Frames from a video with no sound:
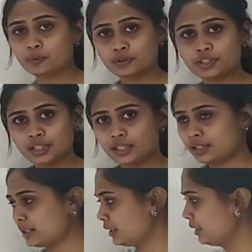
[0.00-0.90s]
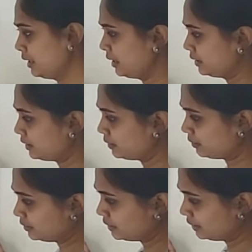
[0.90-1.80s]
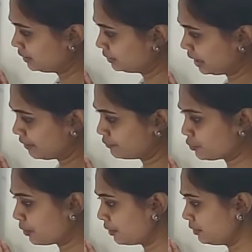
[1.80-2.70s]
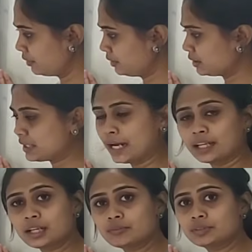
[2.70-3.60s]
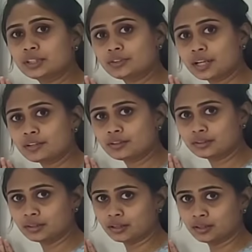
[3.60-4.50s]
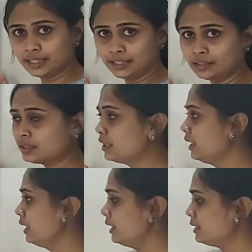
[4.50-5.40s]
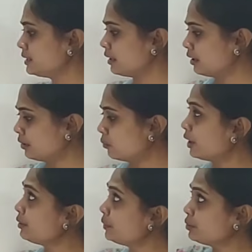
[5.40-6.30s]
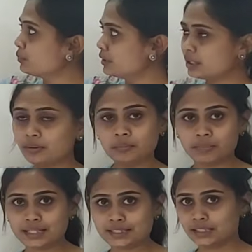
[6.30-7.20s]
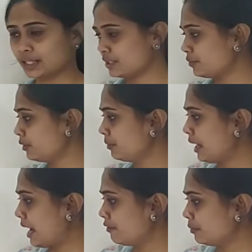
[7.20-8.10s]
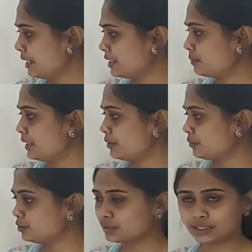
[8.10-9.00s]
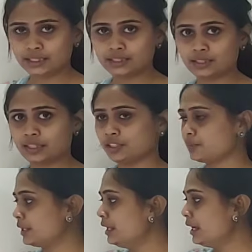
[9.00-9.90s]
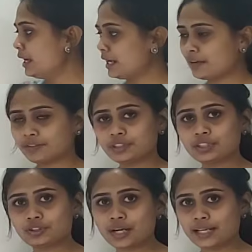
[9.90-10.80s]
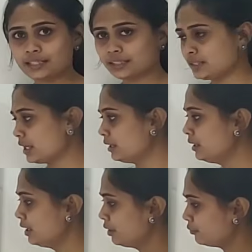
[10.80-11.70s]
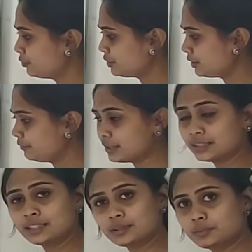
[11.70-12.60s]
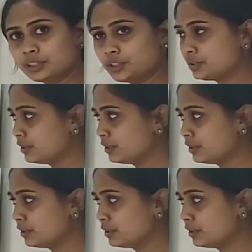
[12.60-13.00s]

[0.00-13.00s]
posterior thing. The thing I've drawn in the diagram with the red ink is what we do in the master cast. We have a base plate, we do the teeth arrangement, and after the trying is done, we shift this much